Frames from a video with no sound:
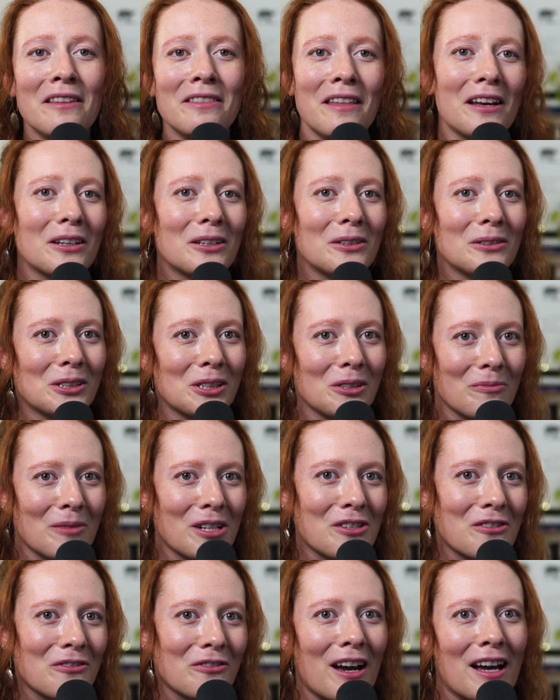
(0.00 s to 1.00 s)
Thank you so
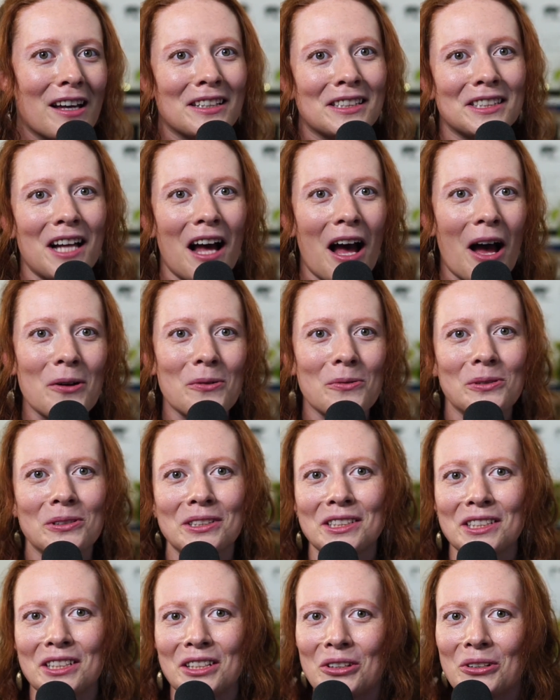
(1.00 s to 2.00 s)
much, friends. I
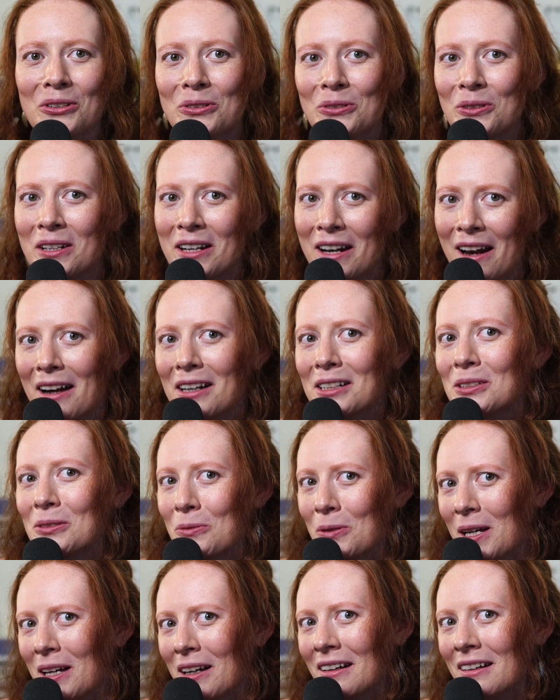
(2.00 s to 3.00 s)
will see you
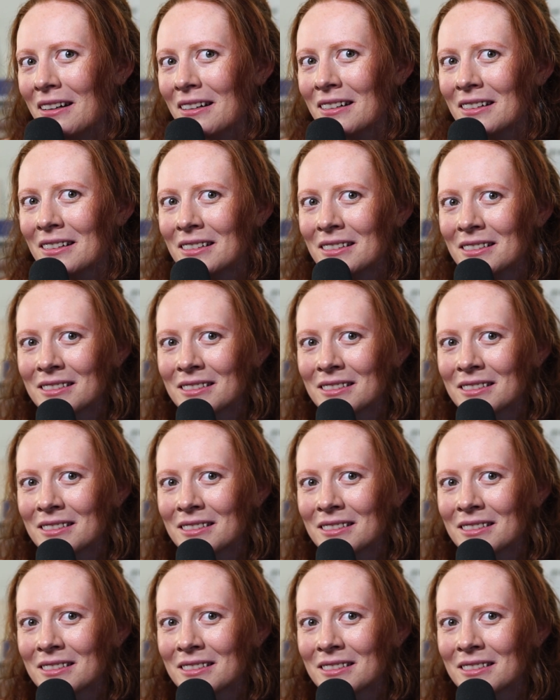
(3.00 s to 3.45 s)
next week.